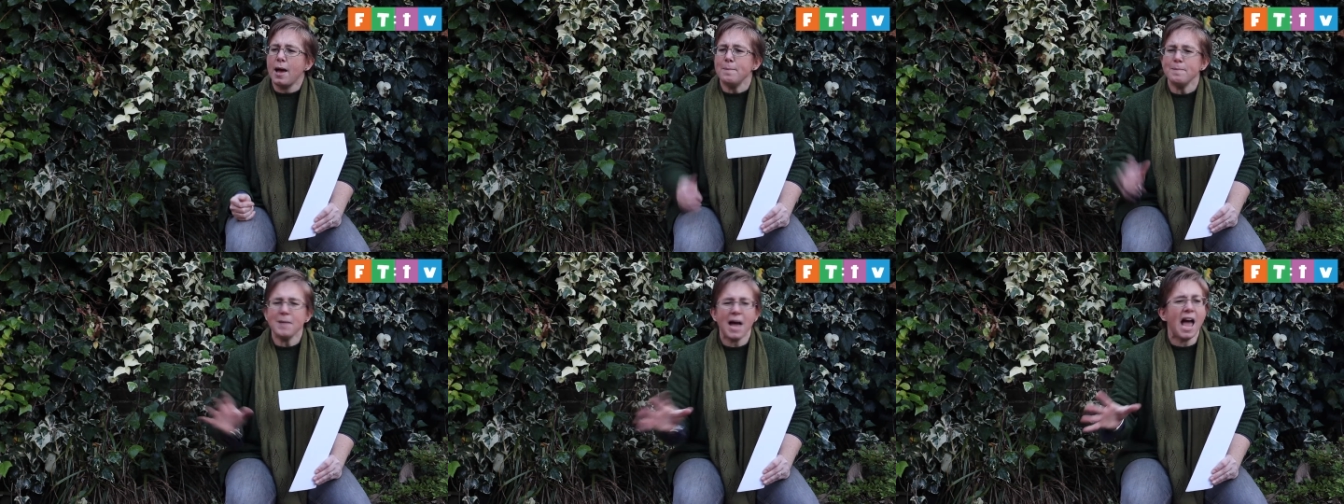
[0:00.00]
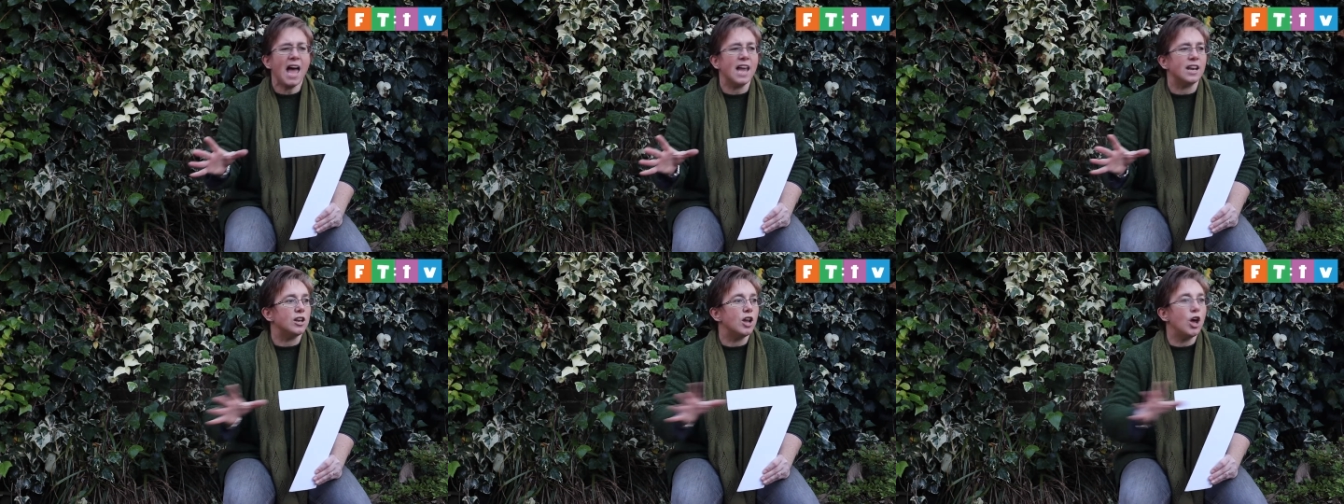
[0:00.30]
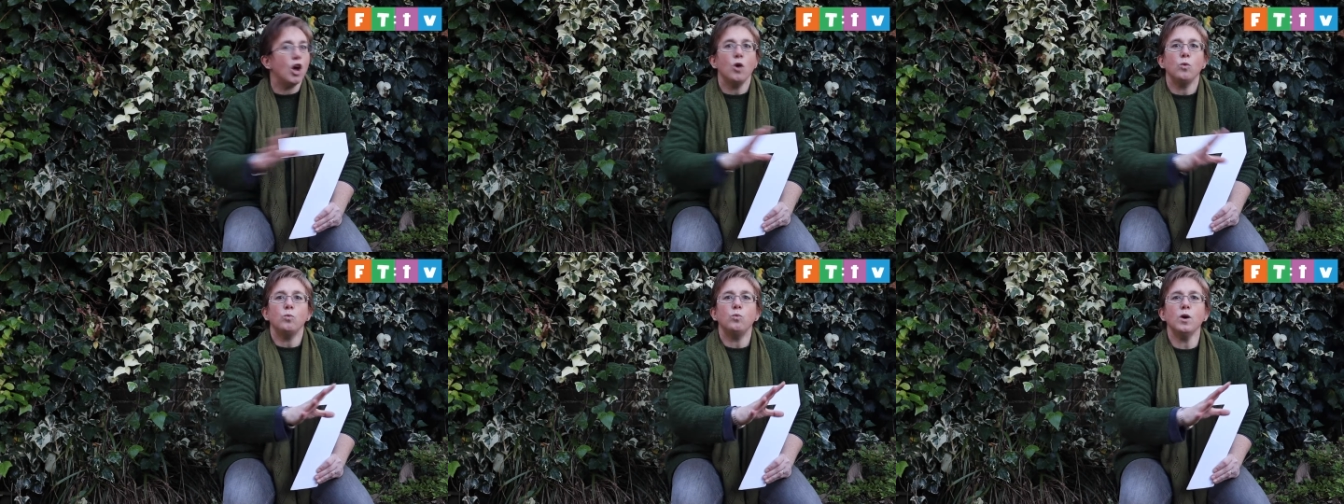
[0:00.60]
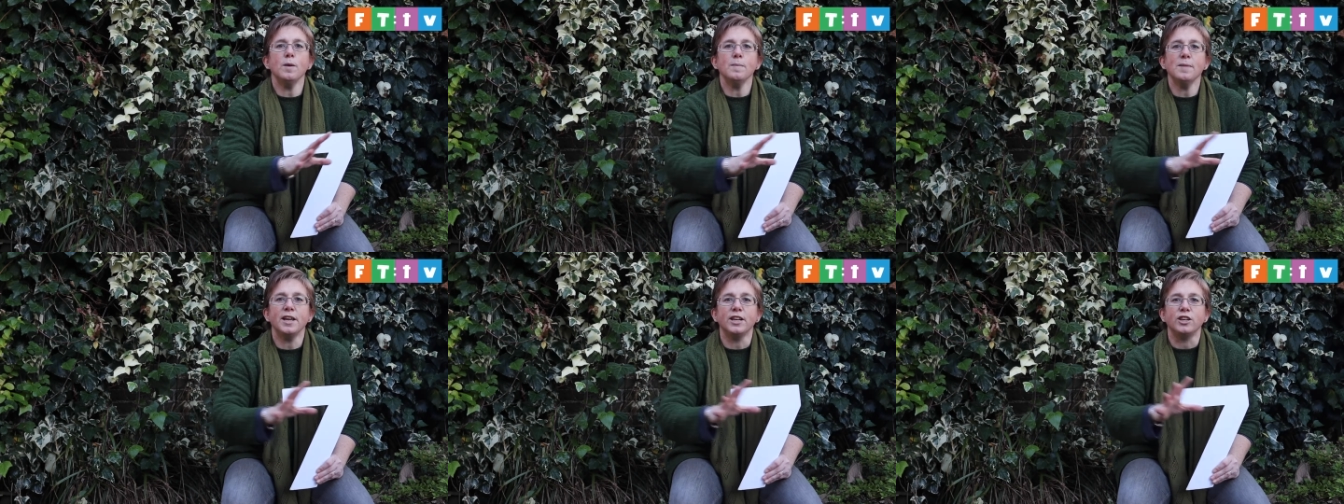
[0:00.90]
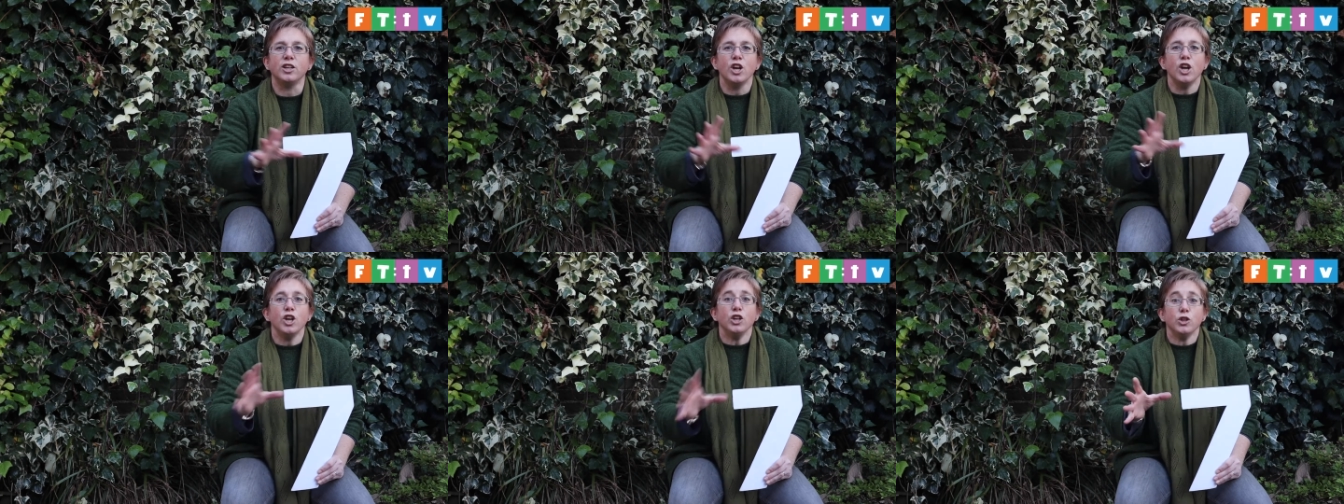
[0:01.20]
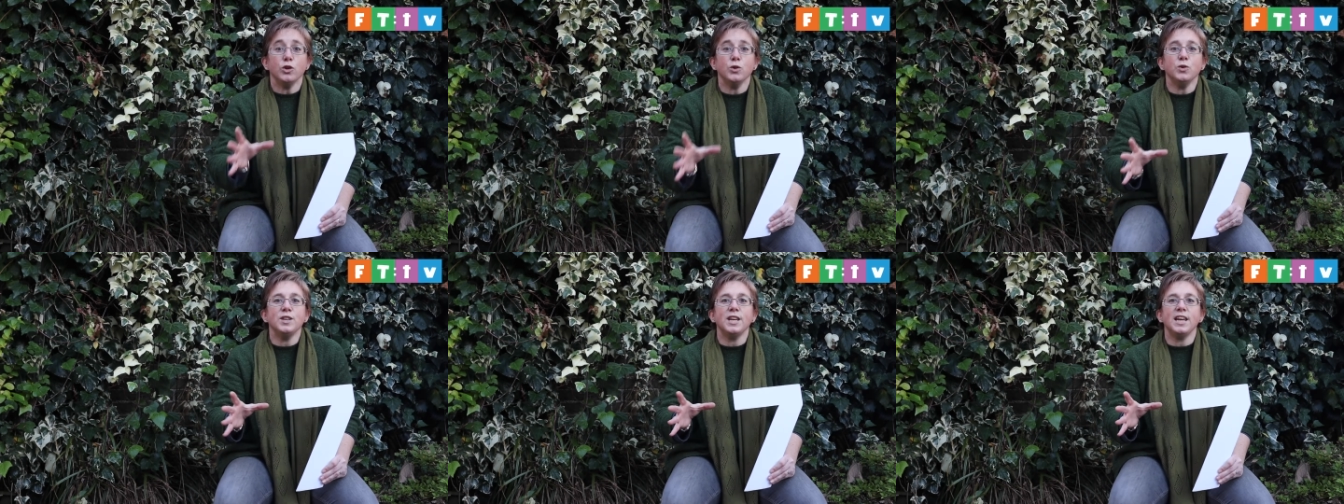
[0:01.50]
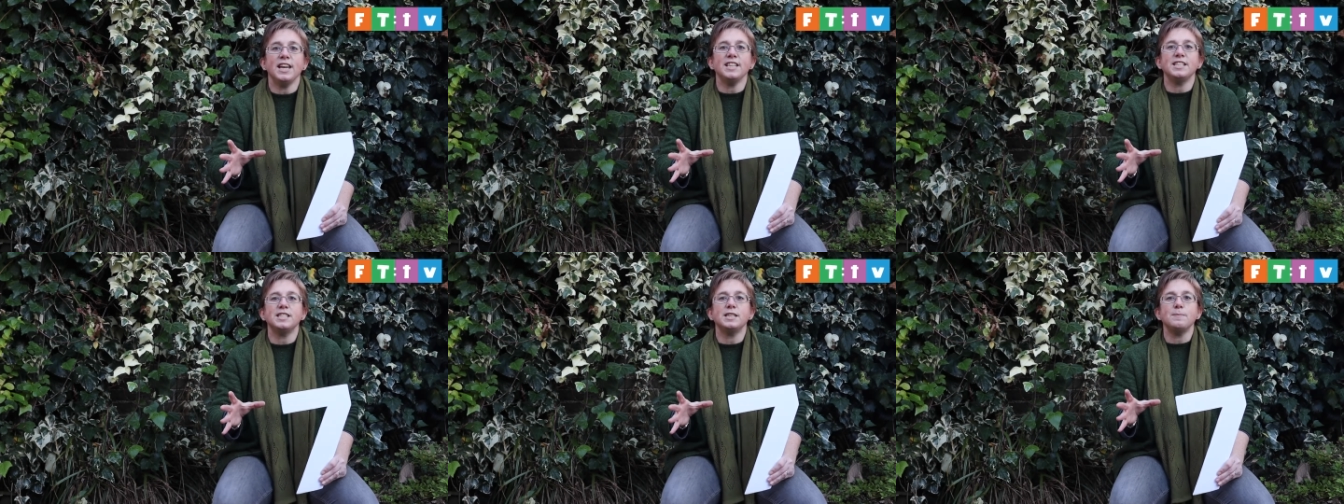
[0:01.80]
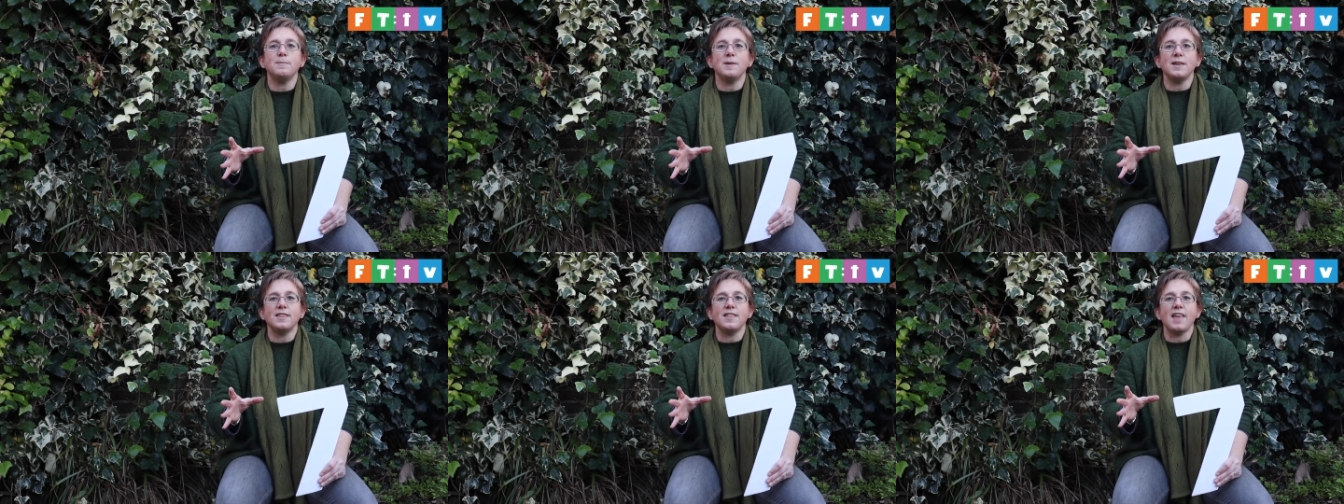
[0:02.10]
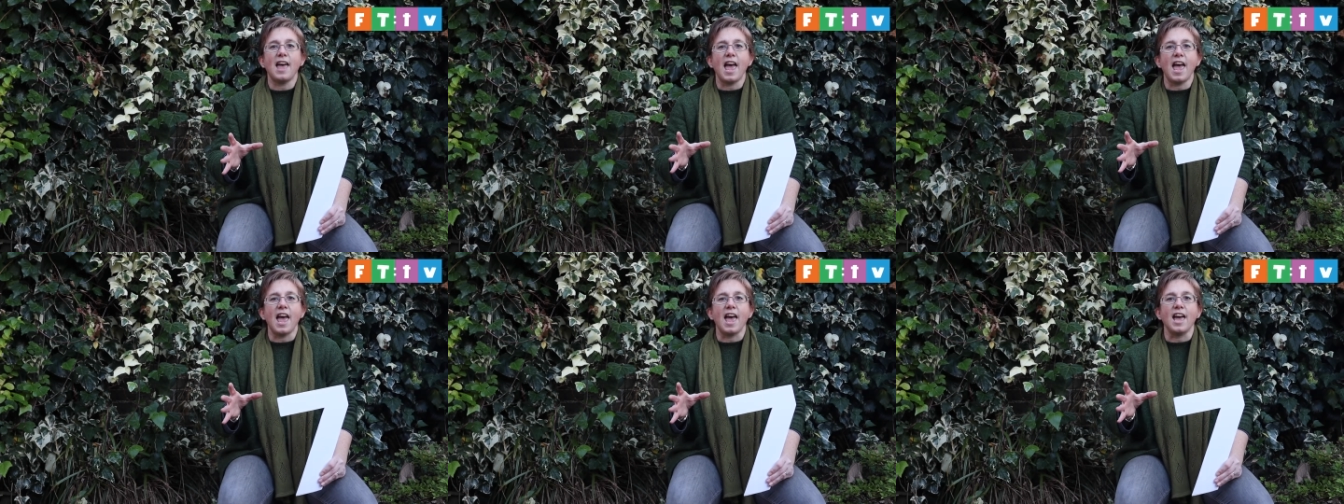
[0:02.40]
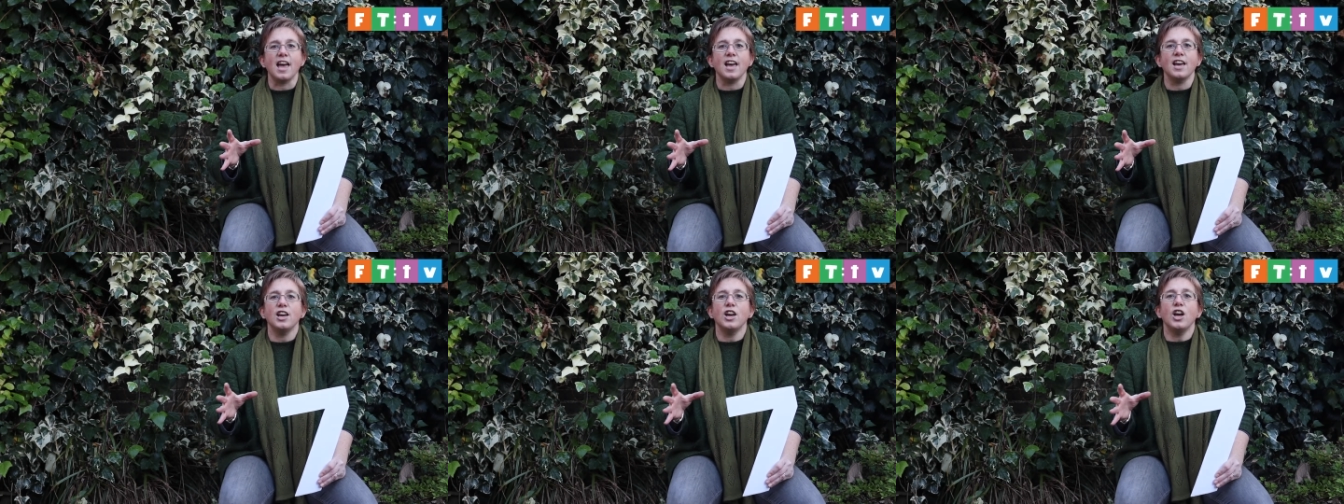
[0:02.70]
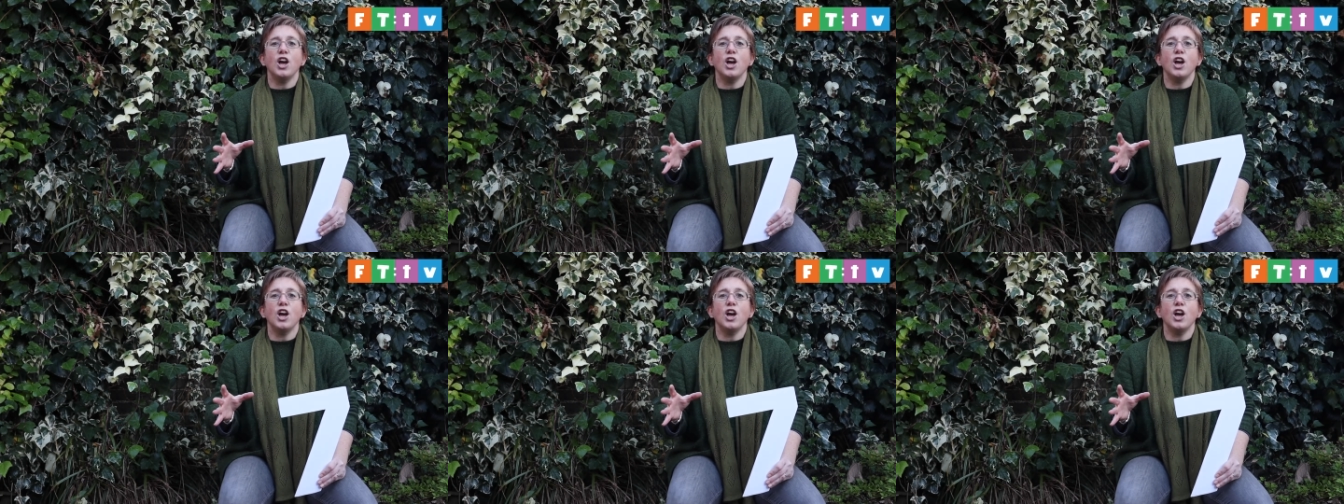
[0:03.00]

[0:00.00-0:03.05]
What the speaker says: Man, woman, you need to be there.